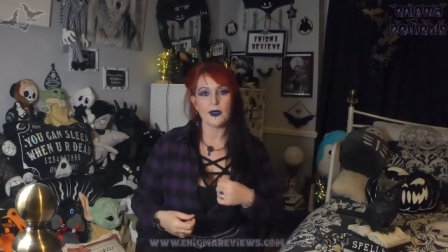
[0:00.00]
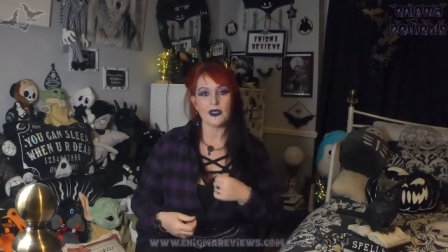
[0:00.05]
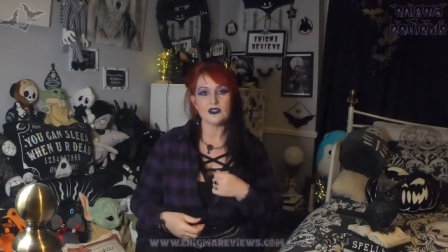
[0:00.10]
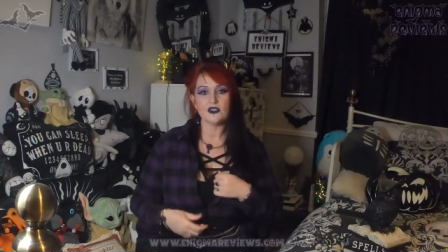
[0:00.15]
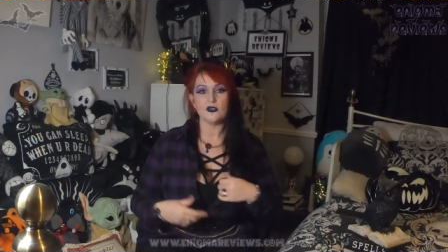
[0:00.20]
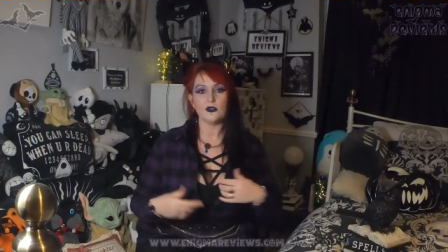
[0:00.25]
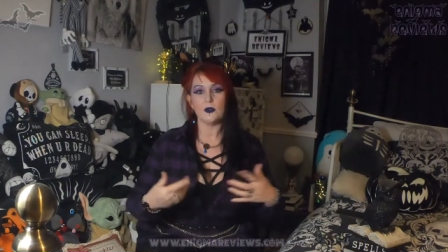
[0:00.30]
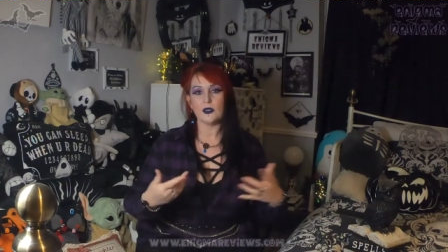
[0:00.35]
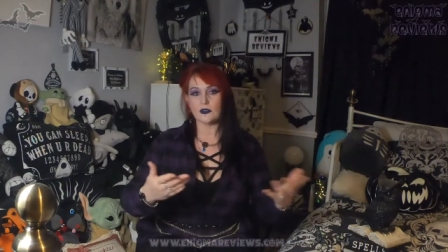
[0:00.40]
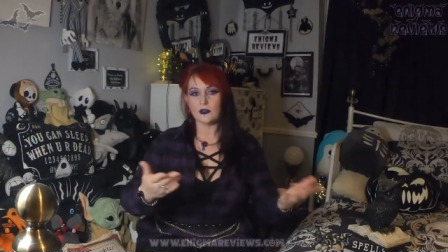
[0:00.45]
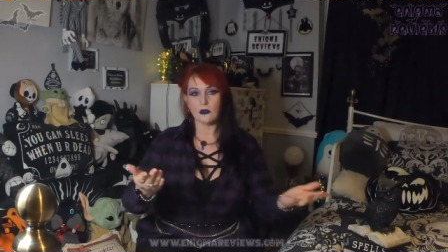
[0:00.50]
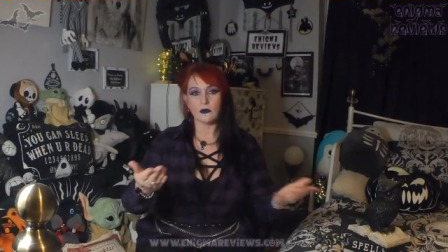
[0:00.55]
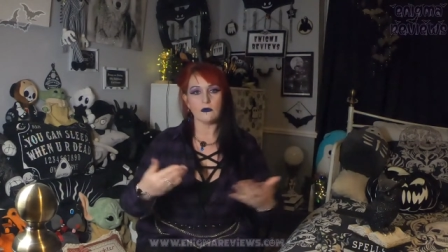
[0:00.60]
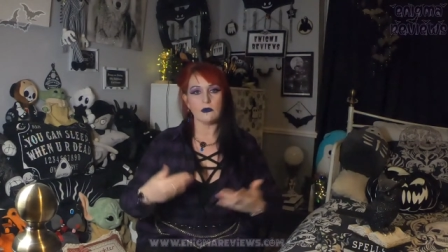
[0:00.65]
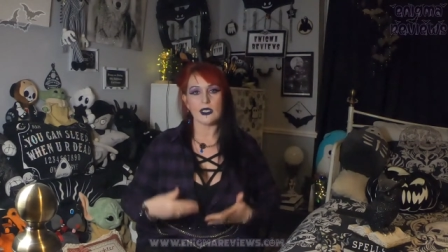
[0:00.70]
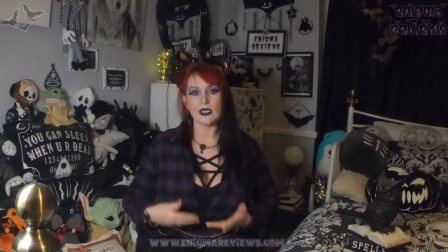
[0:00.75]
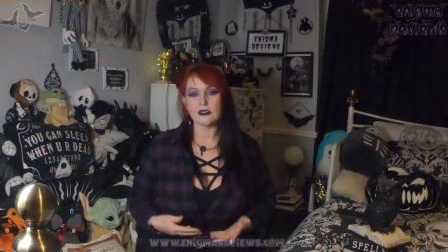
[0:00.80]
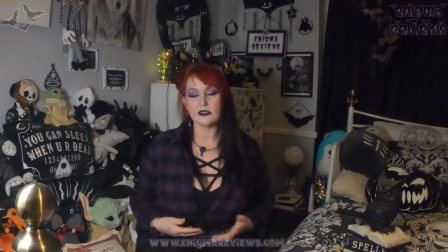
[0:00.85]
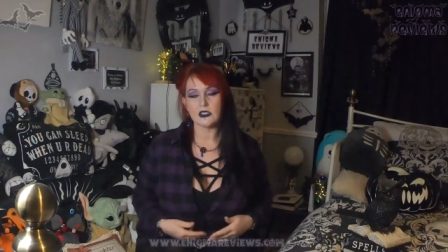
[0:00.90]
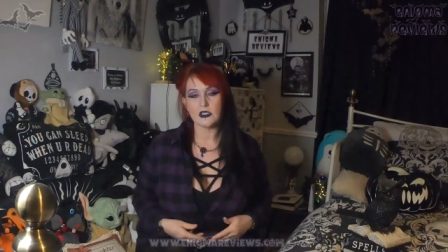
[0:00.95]
As you know, I don't
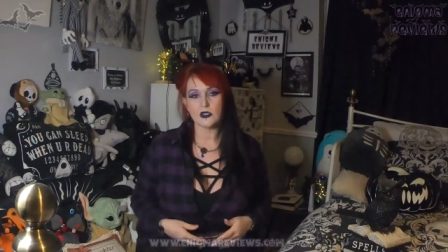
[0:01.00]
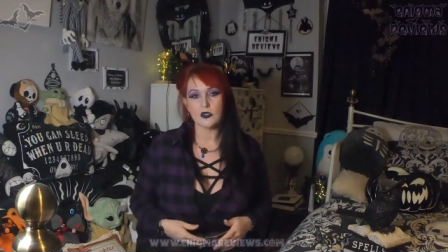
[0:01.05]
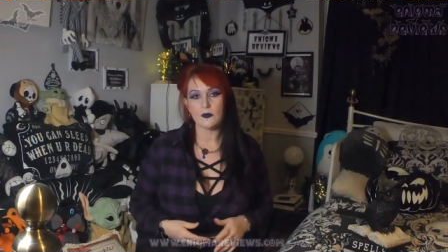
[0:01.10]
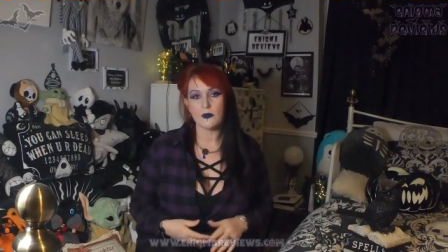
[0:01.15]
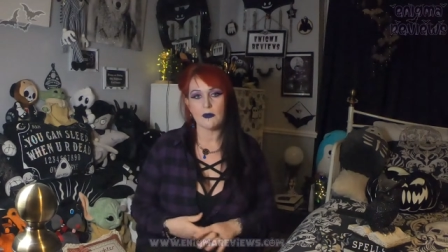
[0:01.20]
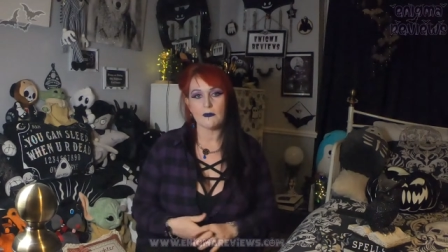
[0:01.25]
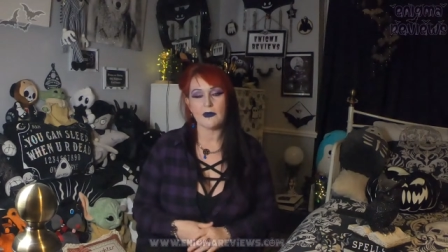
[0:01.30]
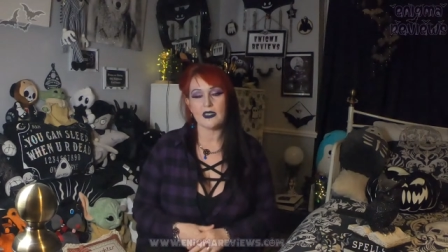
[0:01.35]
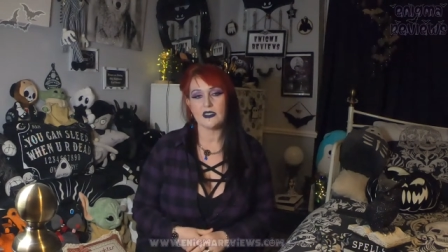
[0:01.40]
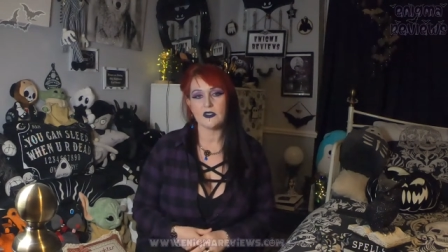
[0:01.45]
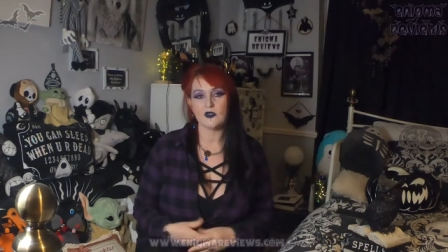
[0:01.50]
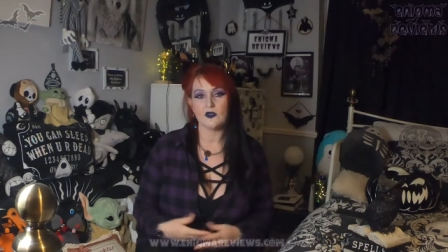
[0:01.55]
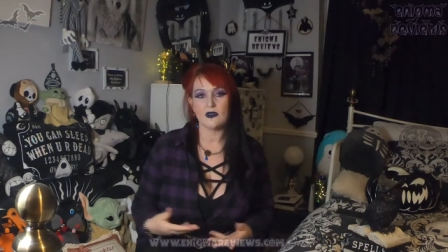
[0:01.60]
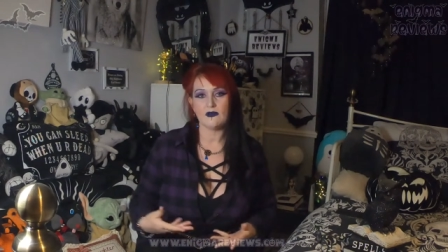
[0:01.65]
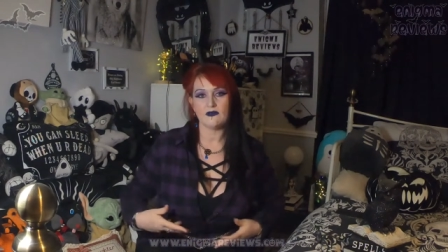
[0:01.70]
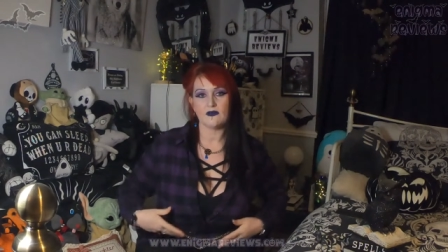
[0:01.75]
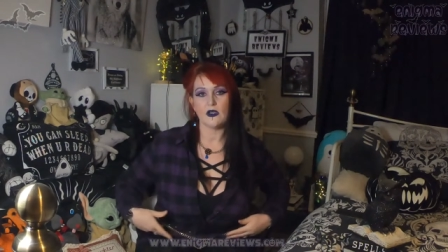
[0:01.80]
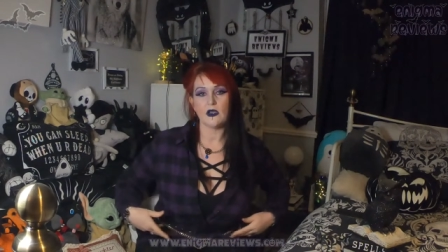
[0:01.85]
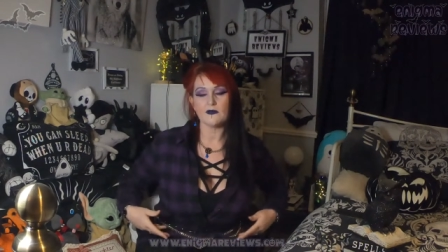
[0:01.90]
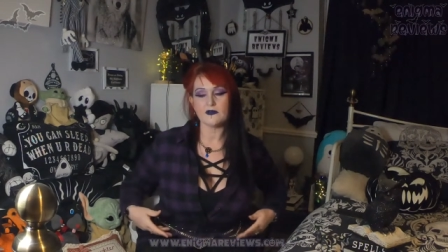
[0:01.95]
like to show my
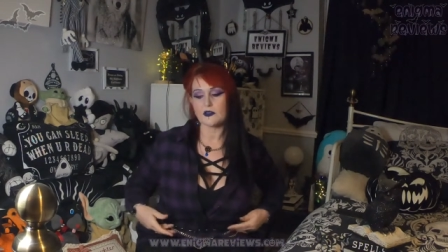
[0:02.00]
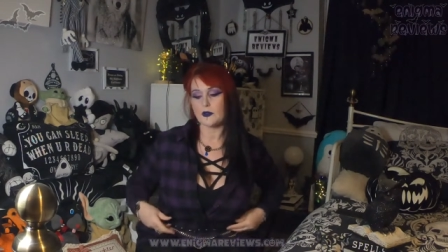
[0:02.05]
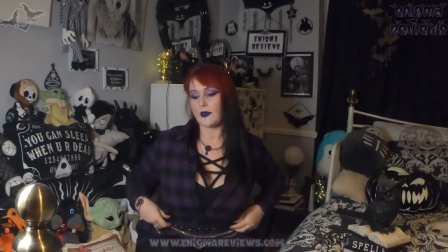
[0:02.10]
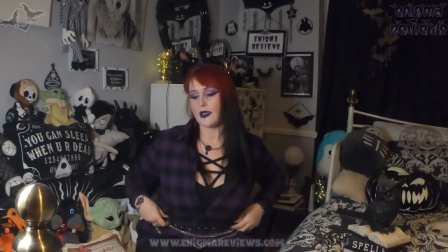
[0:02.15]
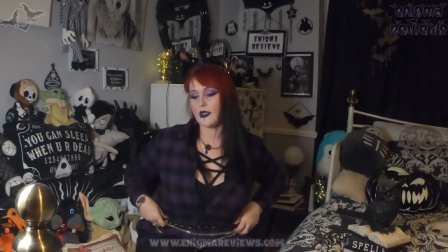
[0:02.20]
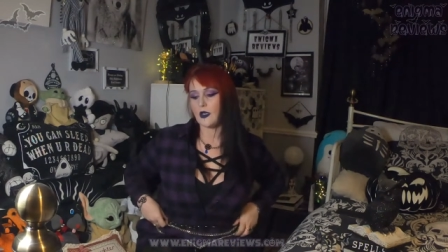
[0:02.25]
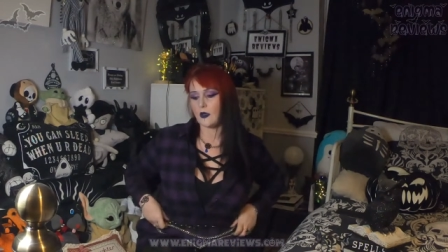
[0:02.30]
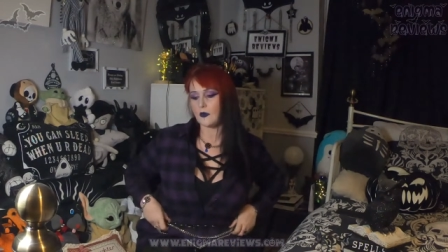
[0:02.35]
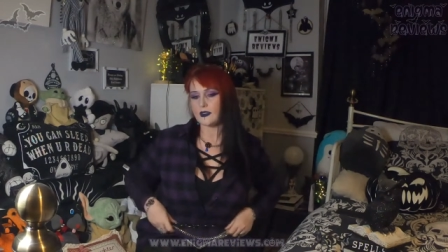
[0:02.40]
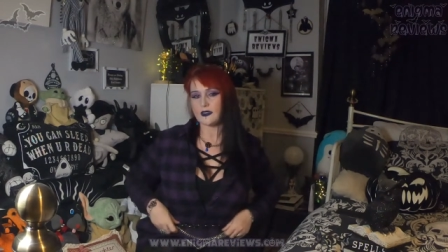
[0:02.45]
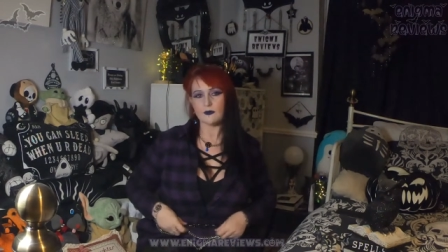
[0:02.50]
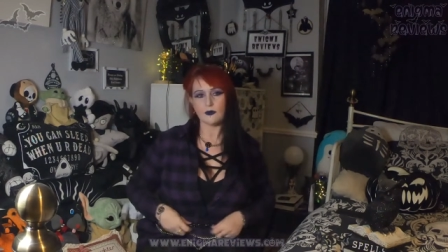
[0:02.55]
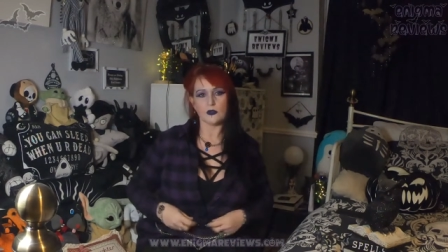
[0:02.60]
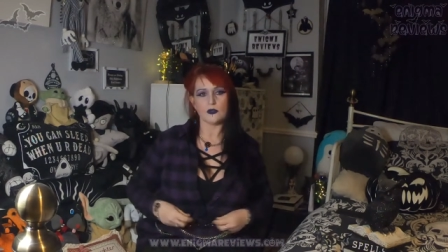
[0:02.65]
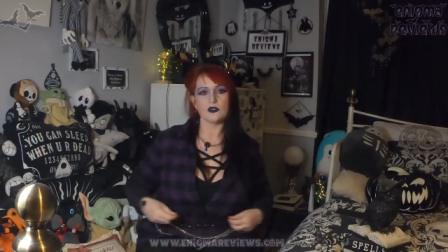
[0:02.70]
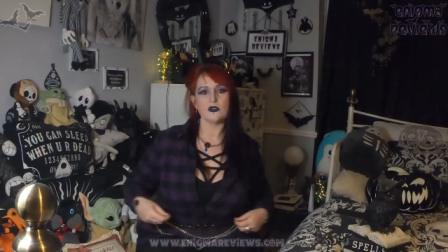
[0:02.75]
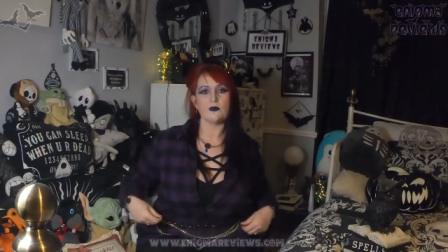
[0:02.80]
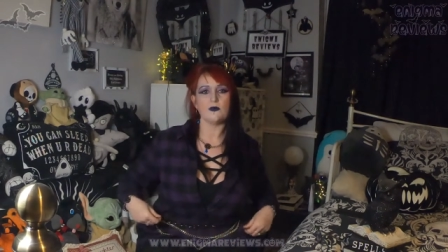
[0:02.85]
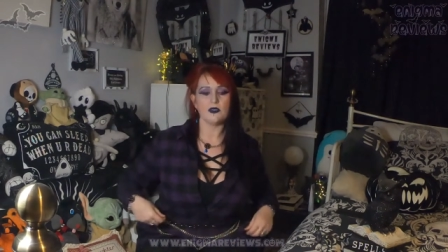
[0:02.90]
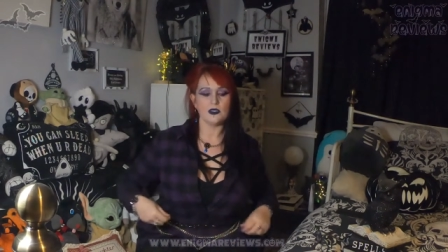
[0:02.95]
midriff off, so I always
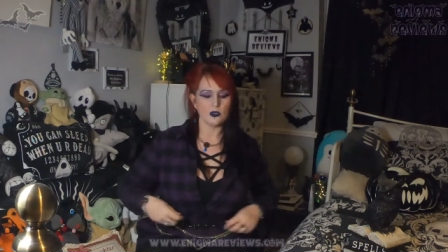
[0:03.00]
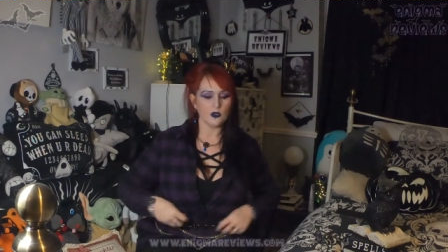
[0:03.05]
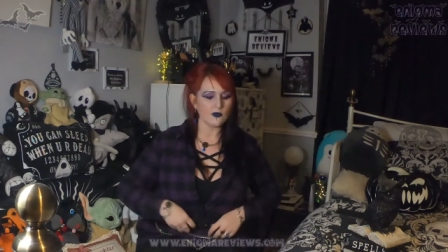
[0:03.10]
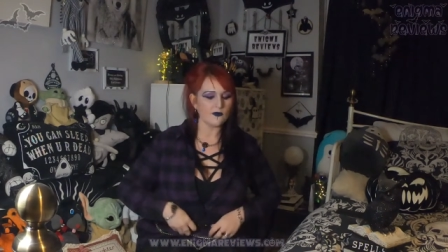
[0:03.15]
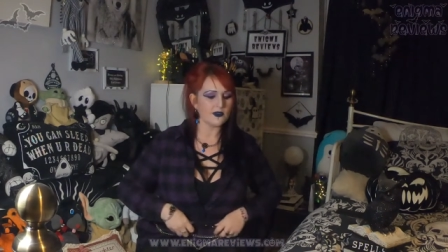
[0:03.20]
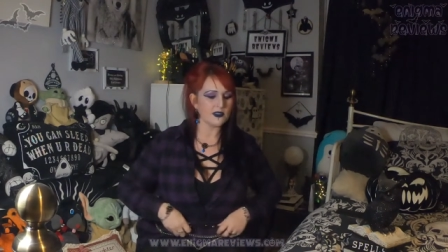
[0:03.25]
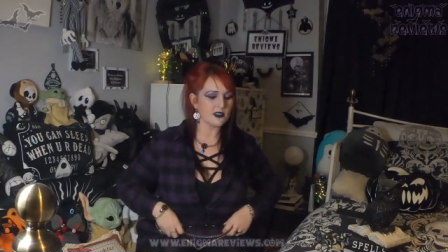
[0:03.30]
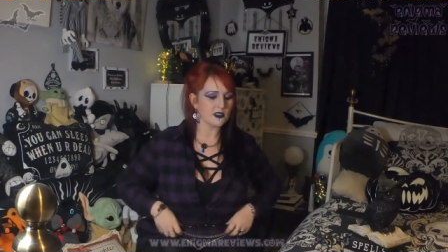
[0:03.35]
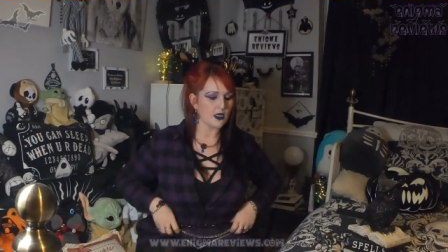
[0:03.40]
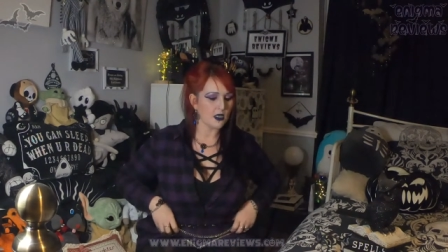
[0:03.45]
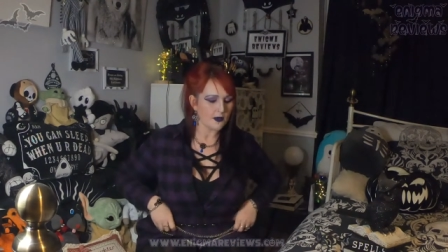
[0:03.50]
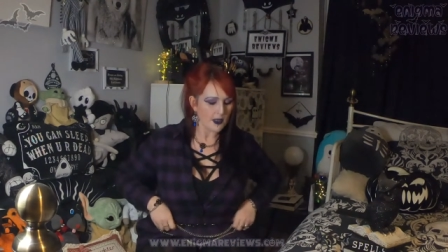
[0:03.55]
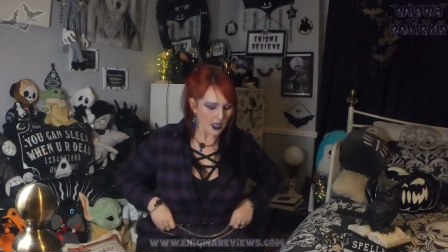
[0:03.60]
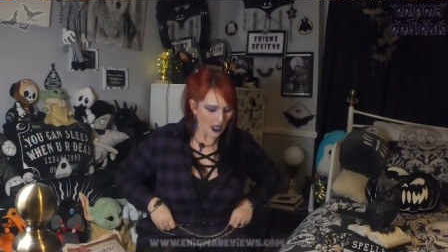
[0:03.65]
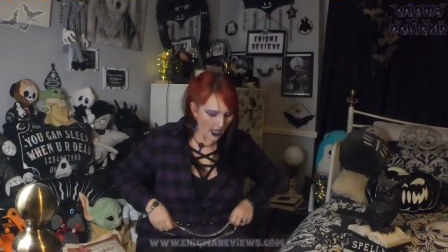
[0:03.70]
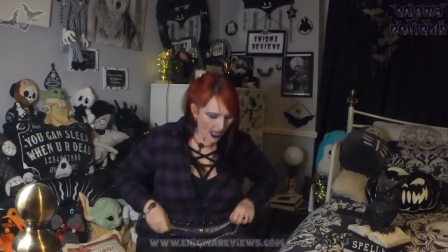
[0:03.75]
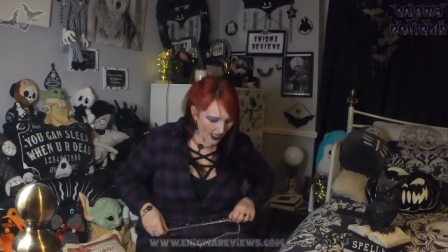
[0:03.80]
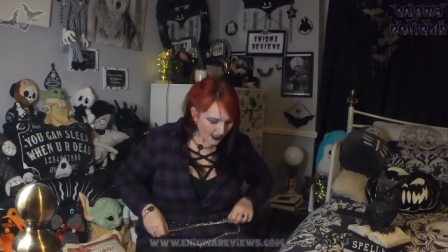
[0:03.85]
put something over the top.